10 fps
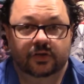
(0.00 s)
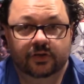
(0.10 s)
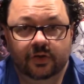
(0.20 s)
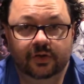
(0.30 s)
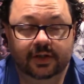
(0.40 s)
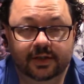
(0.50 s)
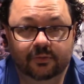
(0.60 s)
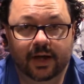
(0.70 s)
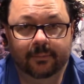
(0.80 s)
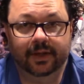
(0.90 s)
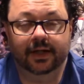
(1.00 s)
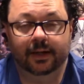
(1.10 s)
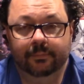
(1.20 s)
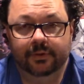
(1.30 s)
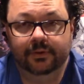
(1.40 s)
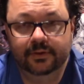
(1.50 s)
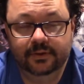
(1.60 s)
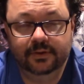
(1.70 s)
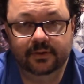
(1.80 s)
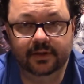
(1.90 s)
currently wrapping up
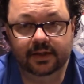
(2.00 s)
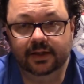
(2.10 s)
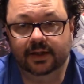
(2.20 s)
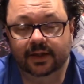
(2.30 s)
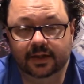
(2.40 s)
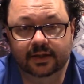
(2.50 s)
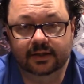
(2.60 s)
the uh,